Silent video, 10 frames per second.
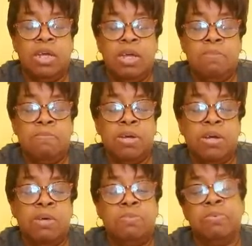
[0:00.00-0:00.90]
and pick
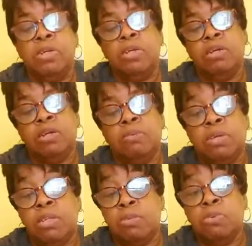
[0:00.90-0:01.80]
up
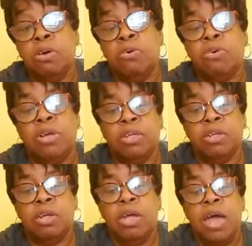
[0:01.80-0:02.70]
maybe some yarn.
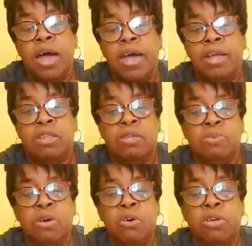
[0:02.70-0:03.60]
I had
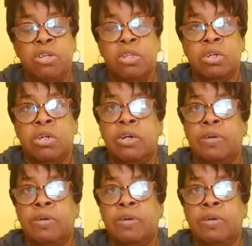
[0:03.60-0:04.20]
some yarn. It's a